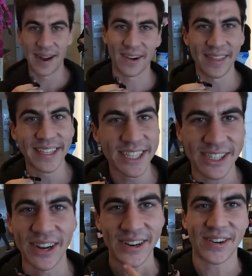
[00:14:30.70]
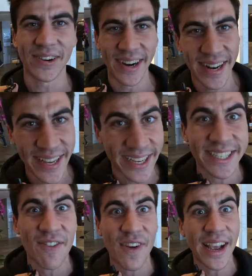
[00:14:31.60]
Oh my god, this is so cool.
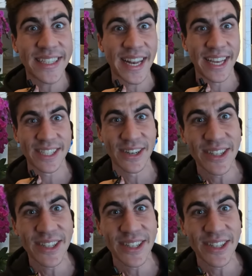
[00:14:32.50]
He's a faceless